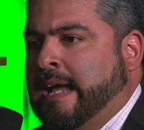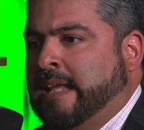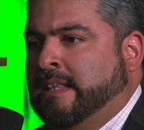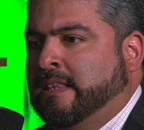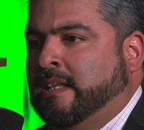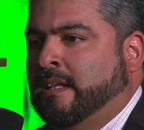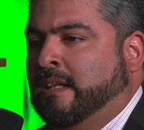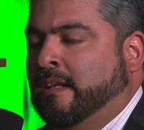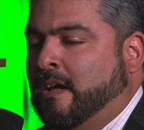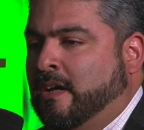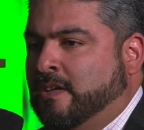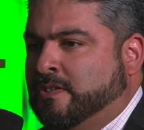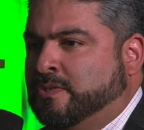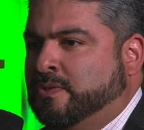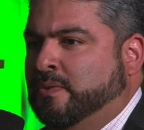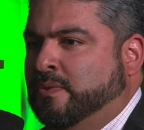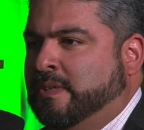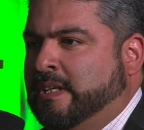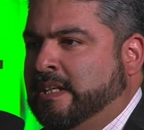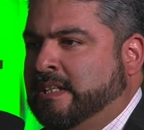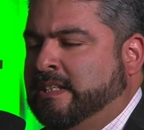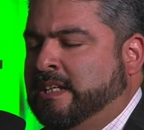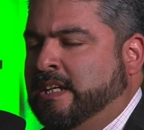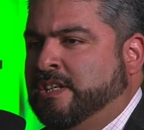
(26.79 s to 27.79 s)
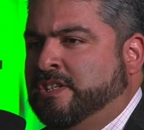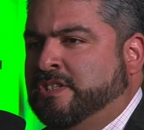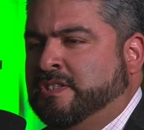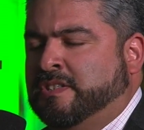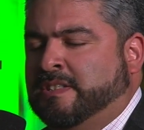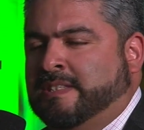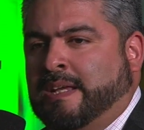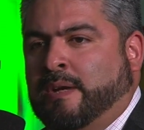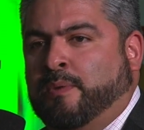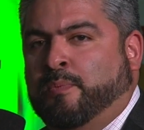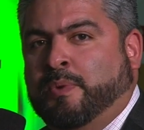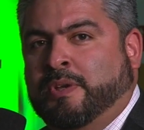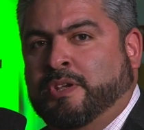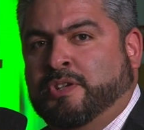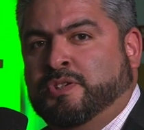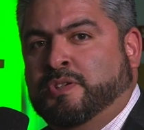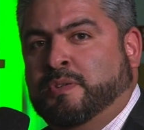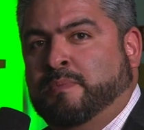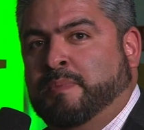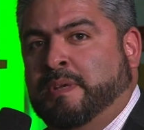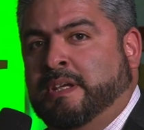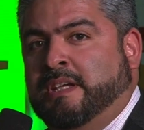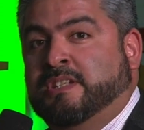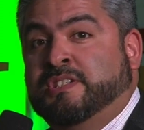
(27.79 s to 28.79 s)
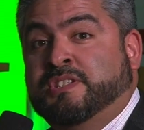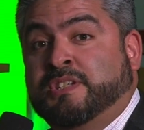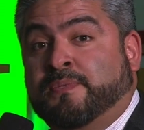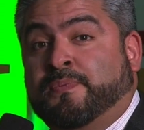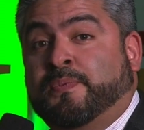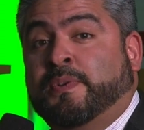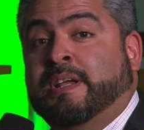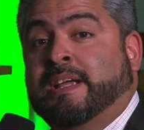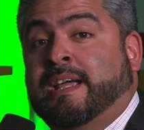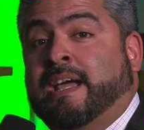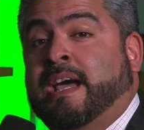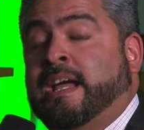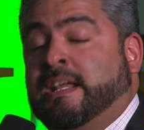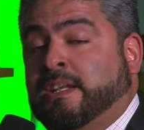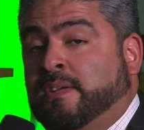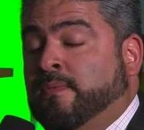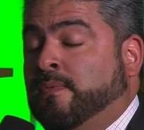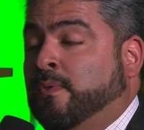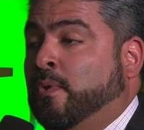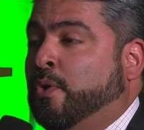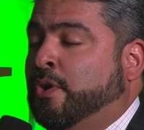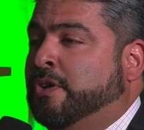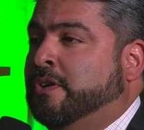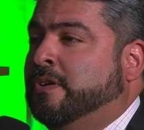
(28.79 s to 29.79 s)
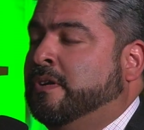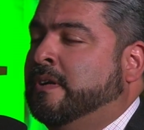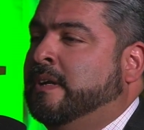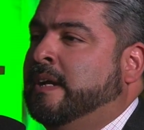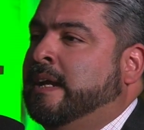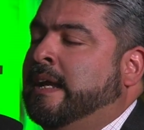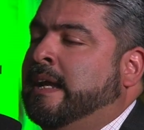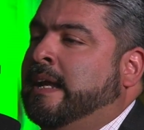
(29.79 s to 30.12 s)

the law school, they teach us that we should be a different kind of lawyer,